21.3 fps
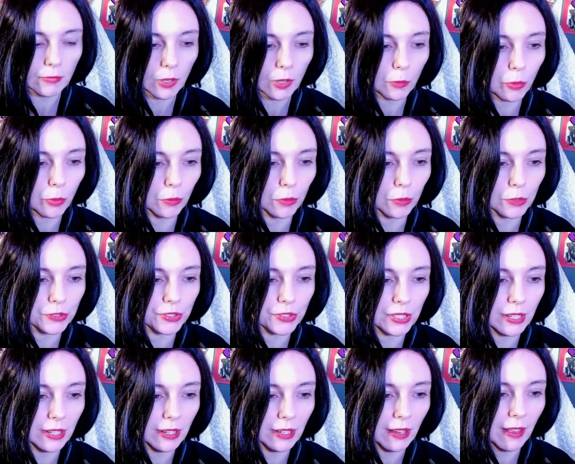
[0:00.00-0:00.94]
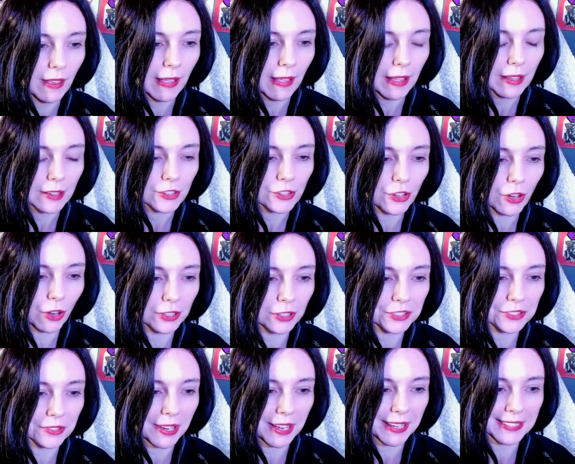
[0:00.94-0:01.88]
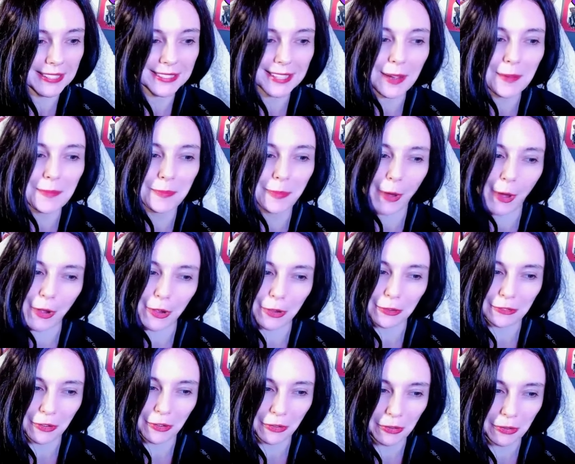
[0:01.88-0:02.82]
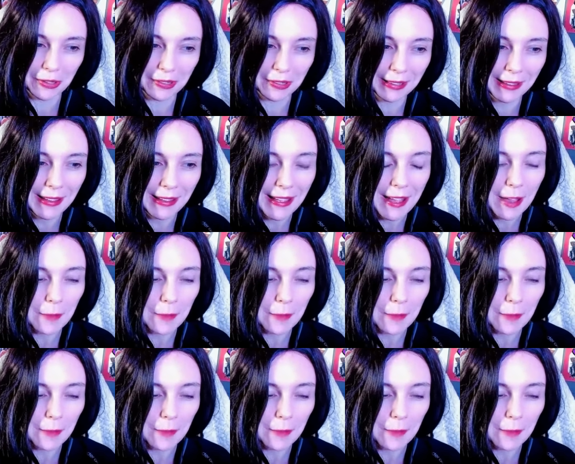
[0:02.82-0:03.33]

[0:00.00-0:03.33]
But we'll see. She also has ball roll,